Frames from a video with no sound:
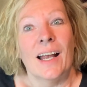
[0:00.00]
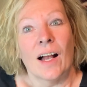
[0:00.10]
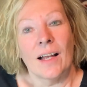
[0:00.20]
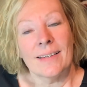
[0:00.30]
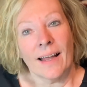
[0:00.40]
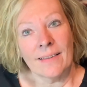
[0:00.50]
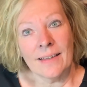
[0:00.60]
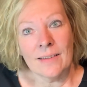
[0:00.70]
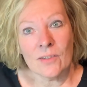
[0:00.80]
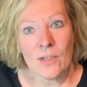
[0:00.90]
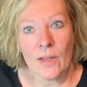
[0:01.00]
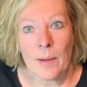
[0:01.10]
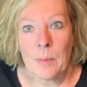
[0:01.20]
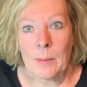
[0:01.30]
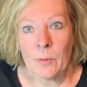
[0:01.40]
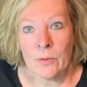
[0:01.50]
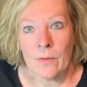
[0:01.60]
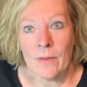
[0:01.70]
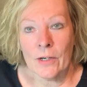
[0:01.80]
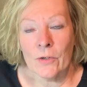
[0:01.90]
I think there's a lot of people
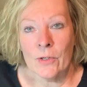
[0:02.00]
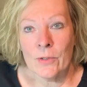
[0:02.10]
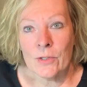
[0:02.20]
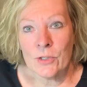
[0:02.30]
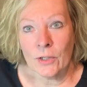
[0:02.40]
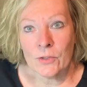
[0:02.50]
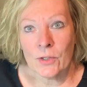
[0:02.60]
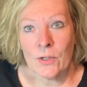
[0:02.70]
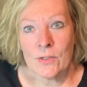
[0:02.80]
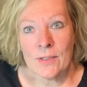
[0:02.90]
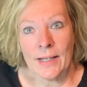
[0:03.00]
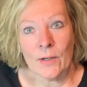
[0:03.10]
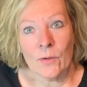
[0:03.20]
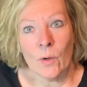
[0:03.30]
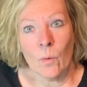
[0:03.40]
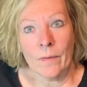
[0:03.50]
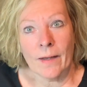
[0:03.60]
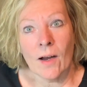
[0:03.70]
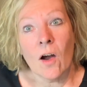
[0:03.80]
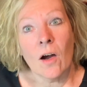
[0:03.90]
that are new to junk journals and they don't know what
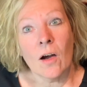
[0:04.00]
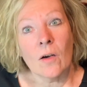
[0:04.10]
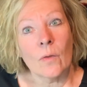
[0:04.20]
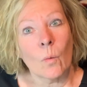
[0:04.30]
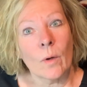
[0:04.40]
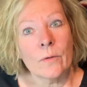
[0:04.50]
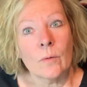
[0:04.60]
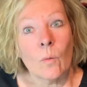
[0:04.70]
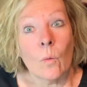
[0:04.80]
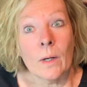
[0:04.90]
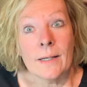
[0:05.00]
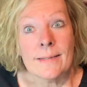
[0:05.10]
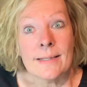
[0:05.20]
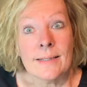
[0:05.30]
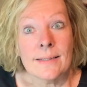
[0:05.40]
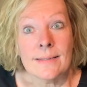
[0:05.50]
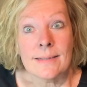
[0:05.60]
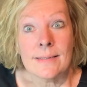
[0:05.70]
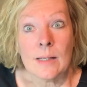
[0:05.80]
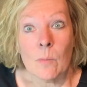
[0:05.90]
they are, or they're wondering, well, what is it? Is
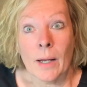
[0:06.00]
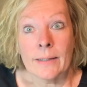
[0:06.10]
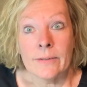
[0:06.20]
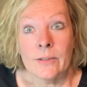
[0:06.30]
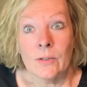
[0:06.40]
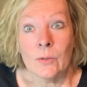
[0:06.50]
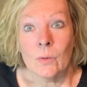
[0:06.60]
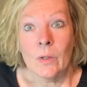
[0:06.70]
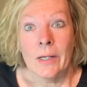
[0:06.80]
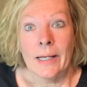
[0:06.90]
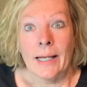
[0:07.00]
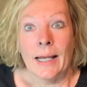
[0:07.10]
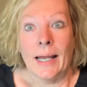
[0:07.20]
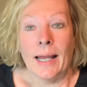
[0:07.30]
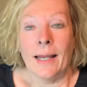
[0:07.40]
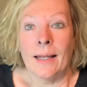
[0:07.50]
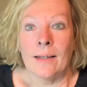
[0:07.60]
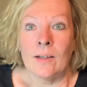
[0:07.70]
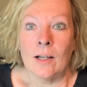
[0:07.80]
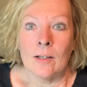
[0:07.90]
it something I can do?
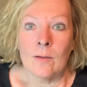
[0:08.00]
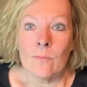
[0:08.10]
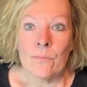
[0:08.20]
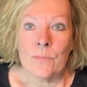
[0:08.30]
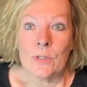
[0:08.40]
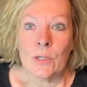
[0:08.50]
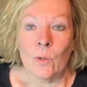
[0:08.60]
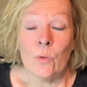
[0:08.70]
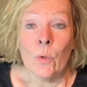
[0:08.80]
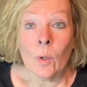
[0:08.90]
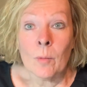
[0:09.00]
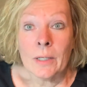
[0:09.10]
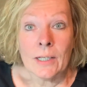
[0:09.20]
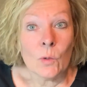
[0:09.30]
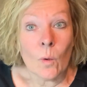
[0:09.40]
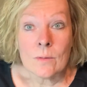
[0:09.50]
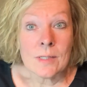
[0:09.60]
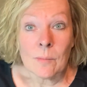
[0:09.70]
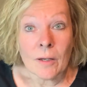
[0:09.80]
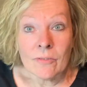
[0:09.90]
And so normally you won't
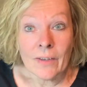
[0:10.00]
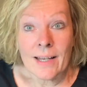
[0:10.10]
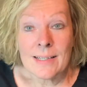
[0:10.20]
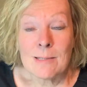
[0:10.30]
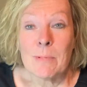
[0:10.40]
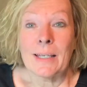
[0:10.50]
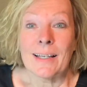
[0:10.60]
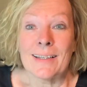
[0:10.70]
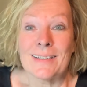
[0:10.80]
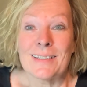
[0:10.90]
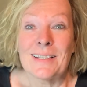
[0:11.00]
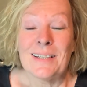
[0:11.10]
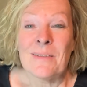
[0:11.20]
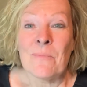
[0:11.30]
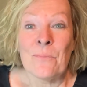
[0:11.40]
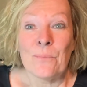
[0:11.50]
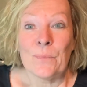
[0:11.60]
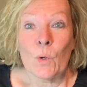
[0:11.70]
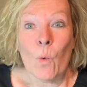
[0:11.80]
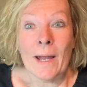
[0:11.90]
see my face because
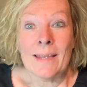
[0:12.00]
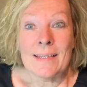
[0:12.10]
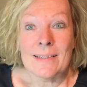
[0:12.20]
the way